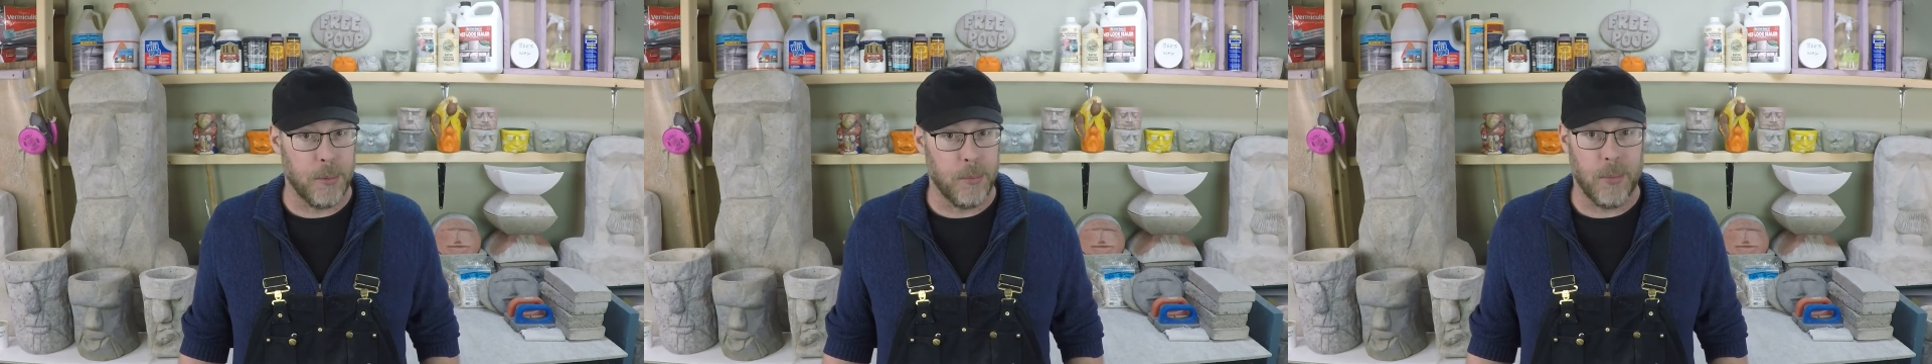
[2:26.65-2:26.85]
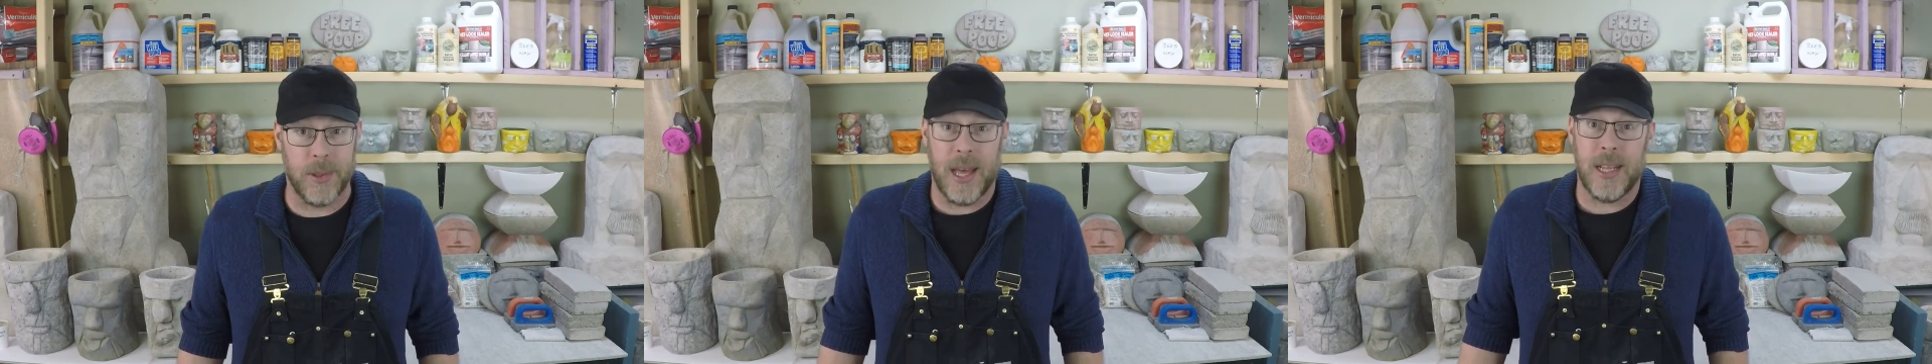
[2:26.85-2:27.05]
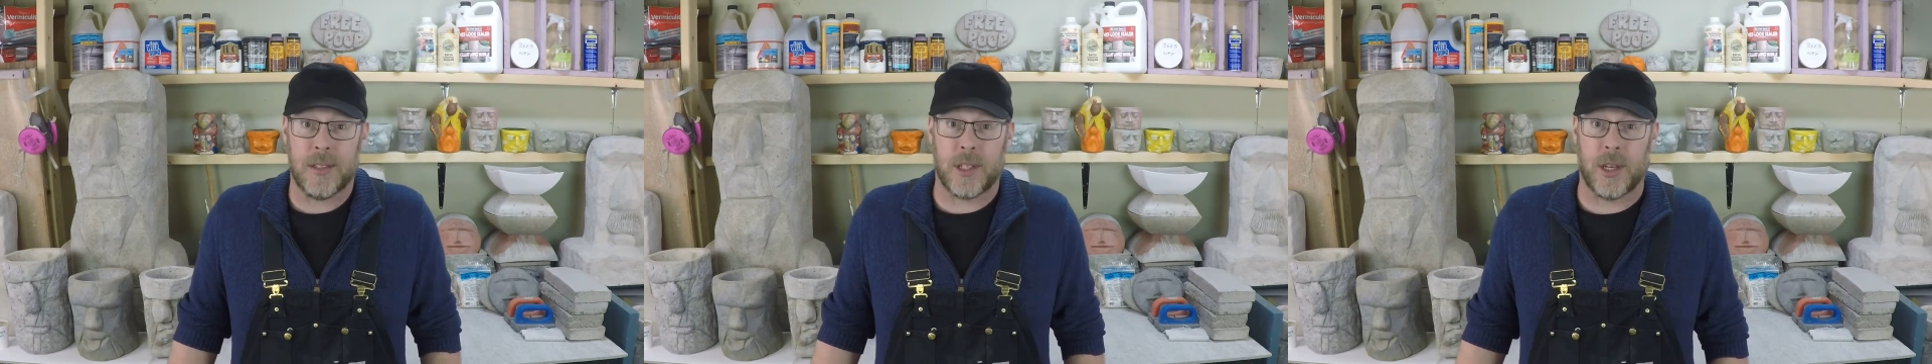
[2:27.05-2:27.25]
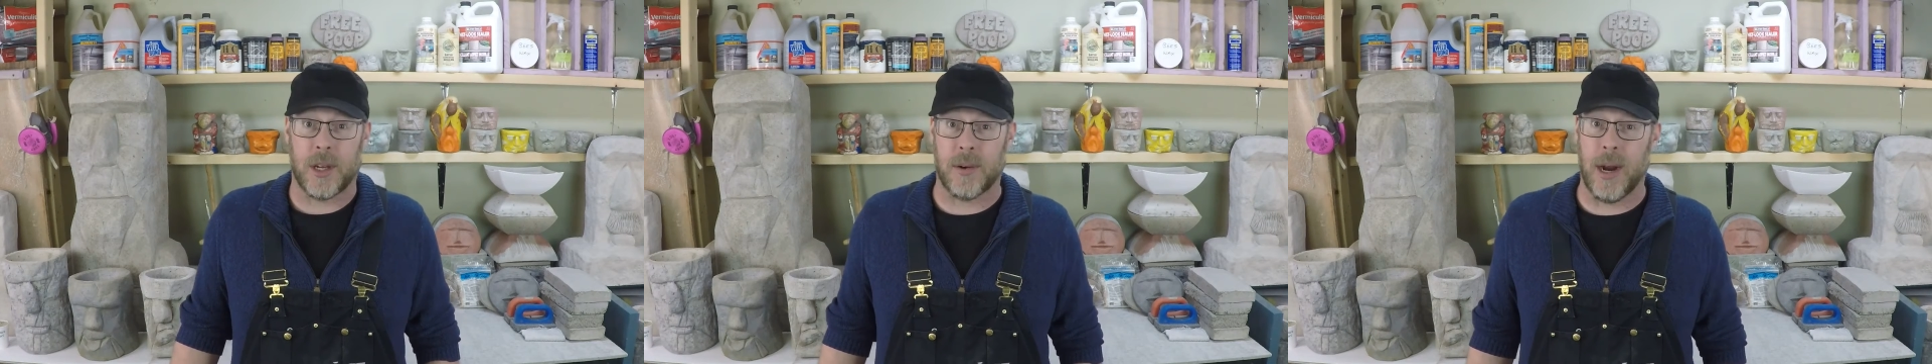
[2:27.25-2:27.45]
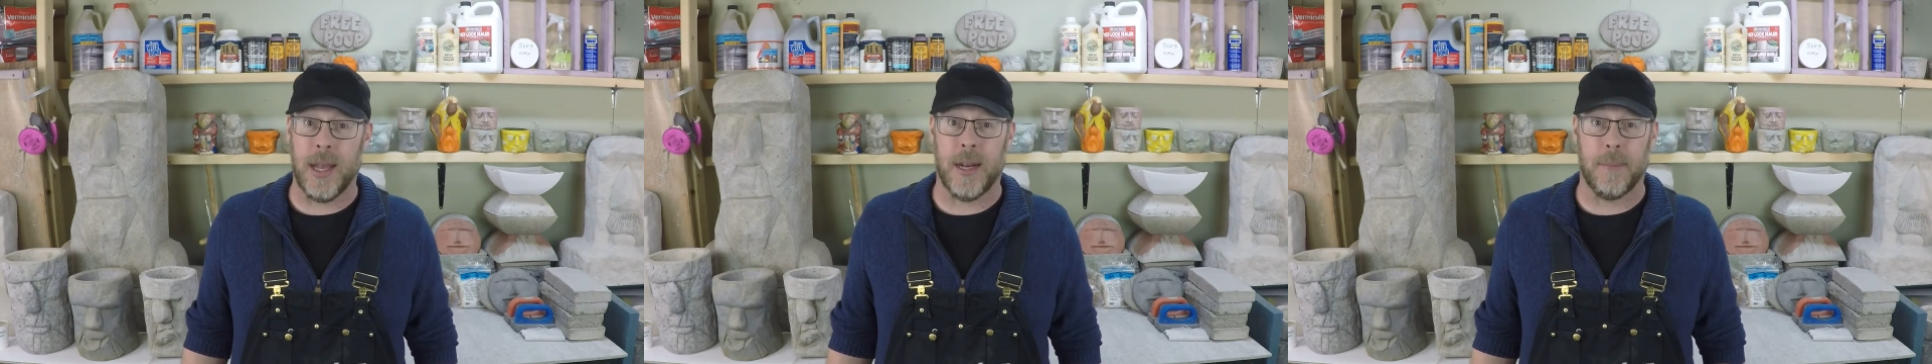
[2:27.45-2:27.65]
Well, that's
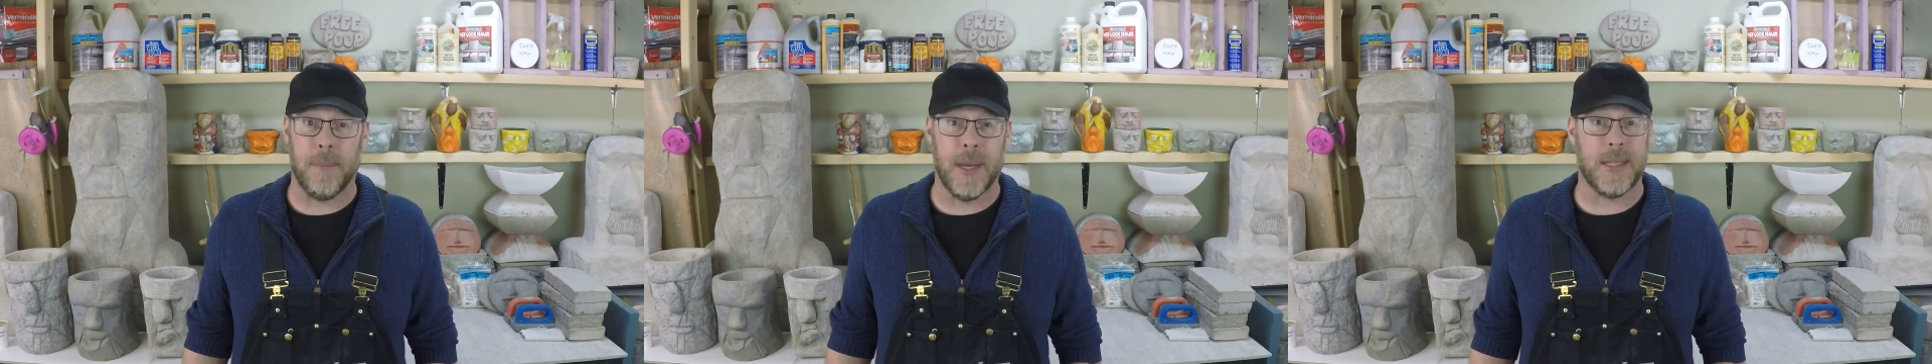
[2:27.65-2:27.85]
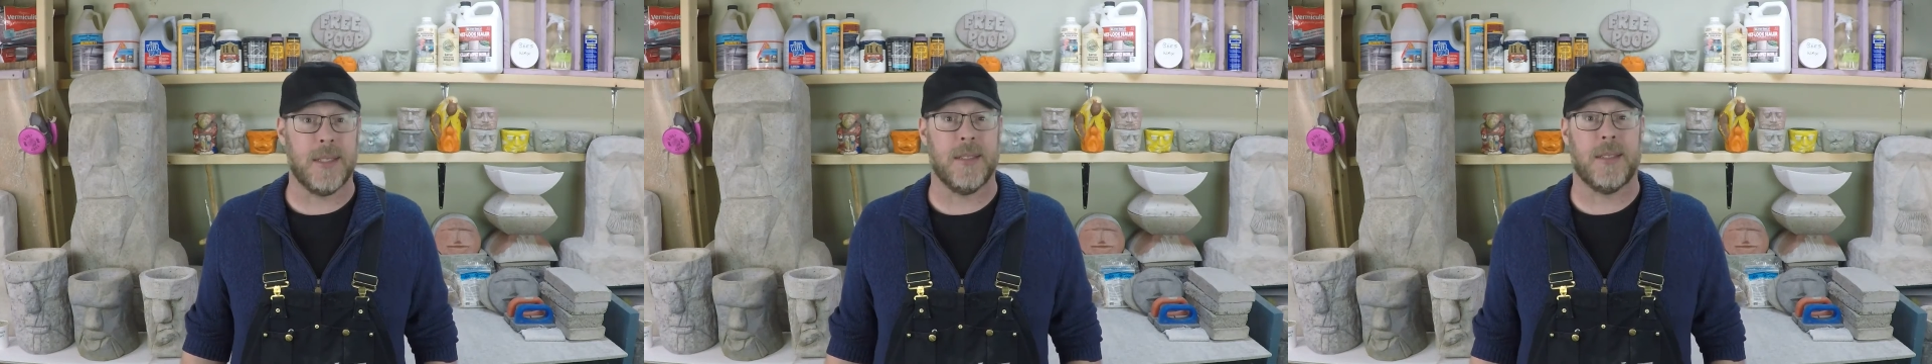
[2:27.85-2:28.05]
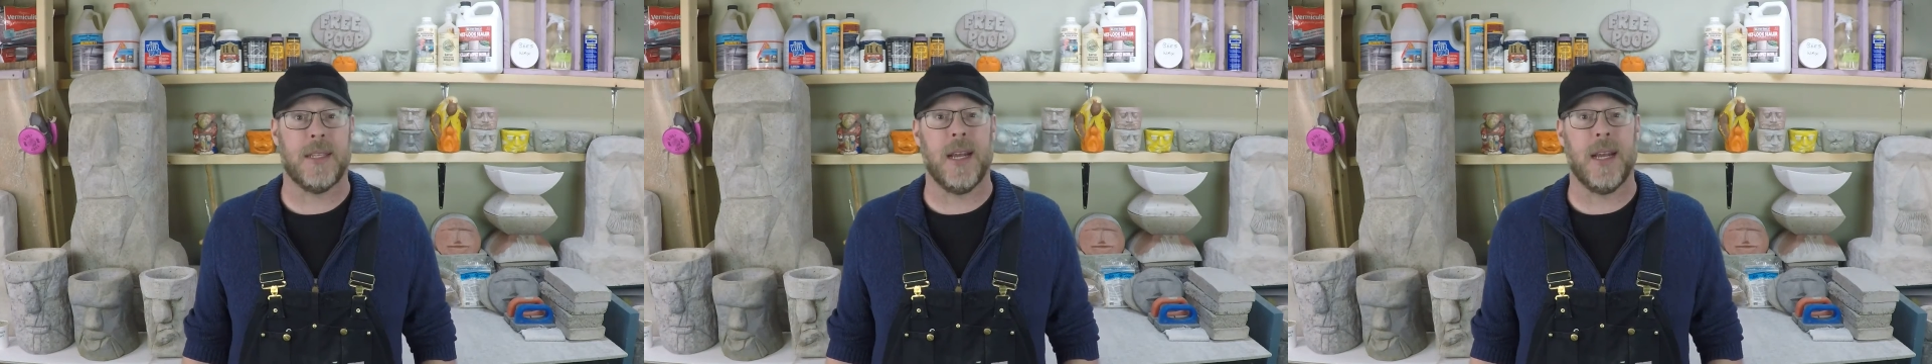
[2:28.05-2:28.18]
good, right? It mixes